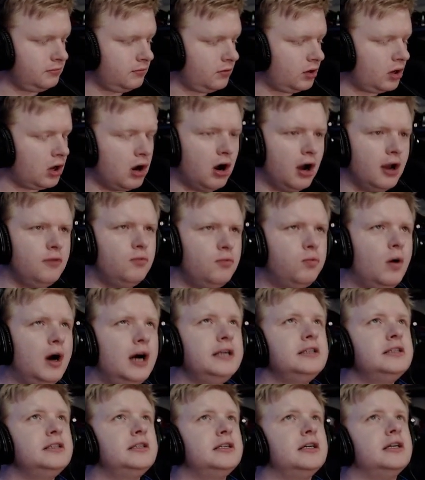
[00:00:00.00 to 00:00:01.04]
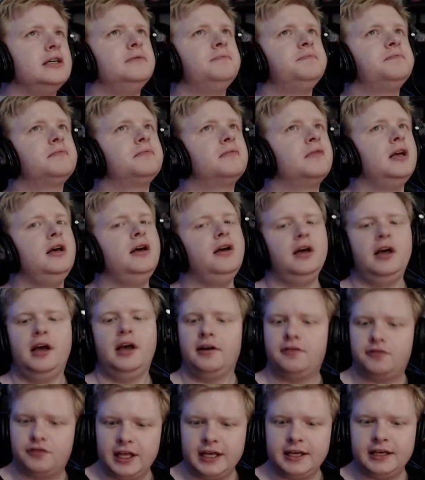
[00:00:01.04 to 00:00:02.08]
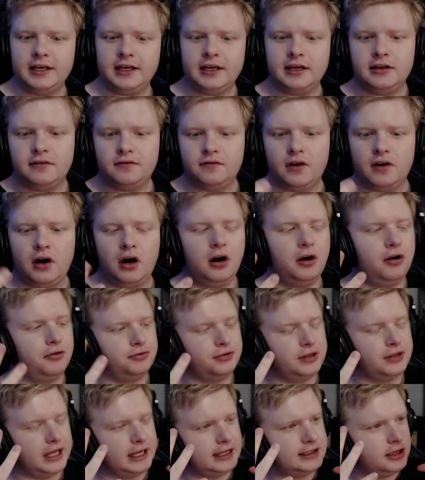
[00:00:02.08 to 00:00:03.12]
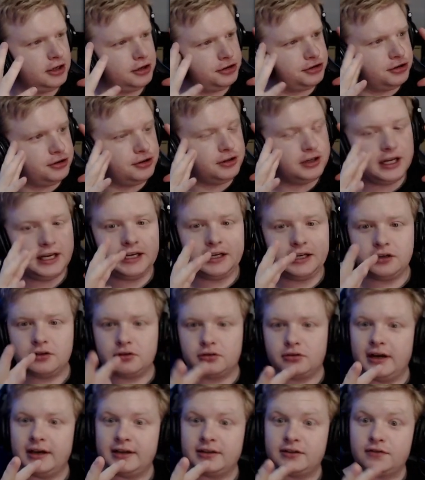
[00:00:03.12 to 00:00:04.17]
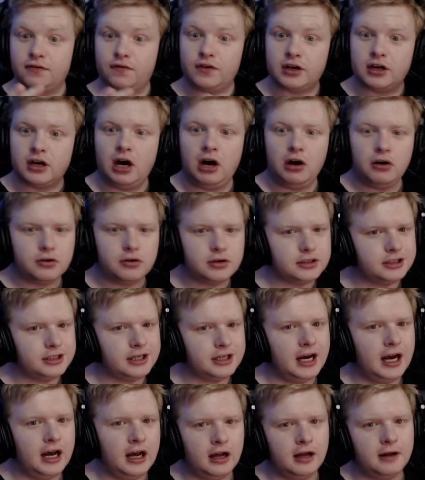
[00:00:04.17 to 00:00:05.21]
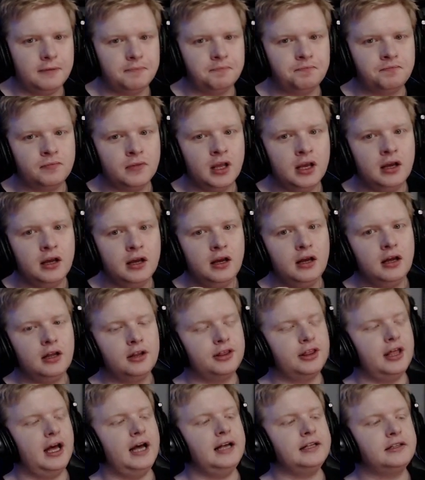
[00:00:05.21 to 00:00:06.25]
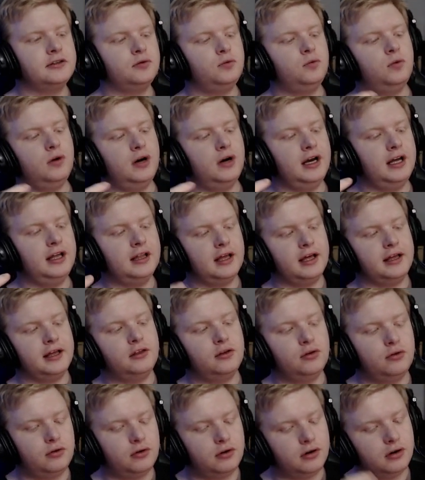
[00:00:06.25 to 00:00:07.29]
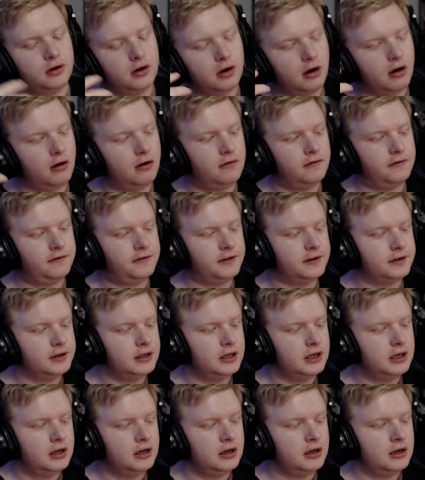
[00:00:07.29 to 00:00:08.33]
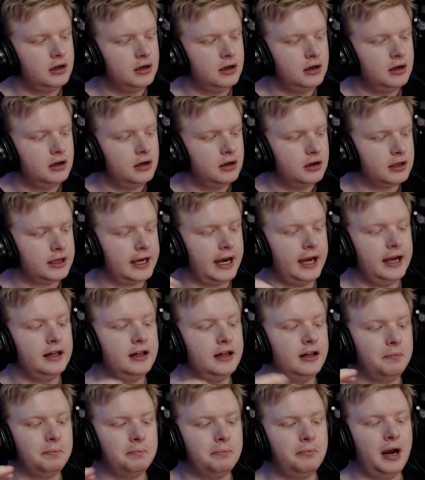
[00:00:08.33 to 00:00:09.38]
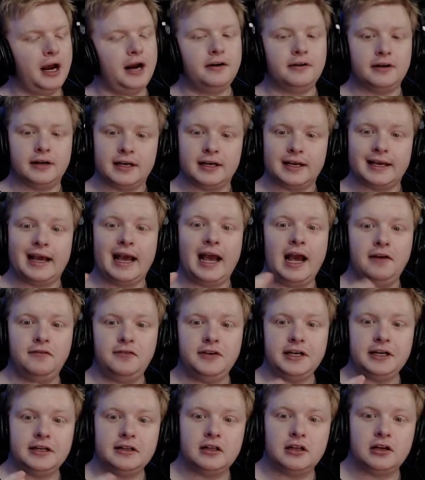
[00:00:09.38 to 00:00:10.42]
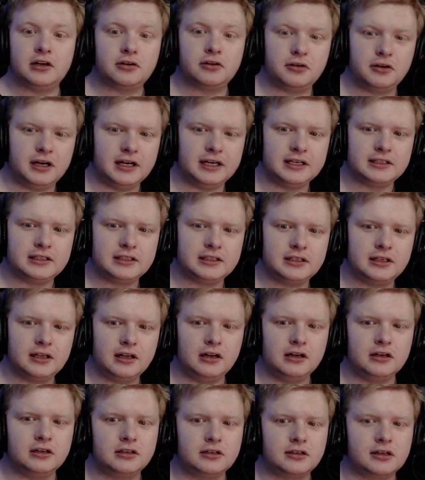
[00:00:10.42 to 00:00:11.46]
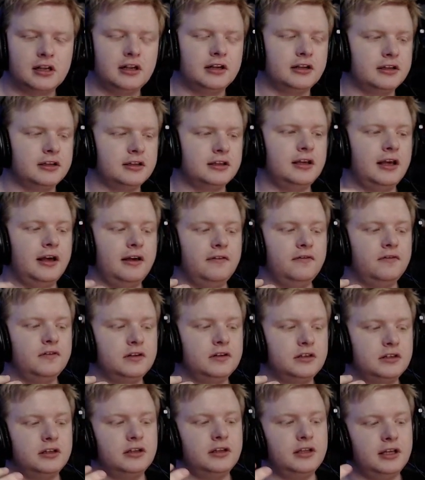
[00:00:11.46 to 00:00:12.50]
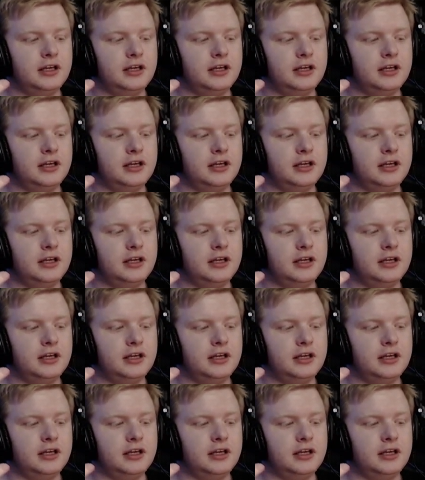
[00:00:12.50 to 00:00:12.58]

I wonder if thinking of, oh, there's a unique crest for Kyle Katarn, that's where they thought of Galen Marek having the crest that gave it to the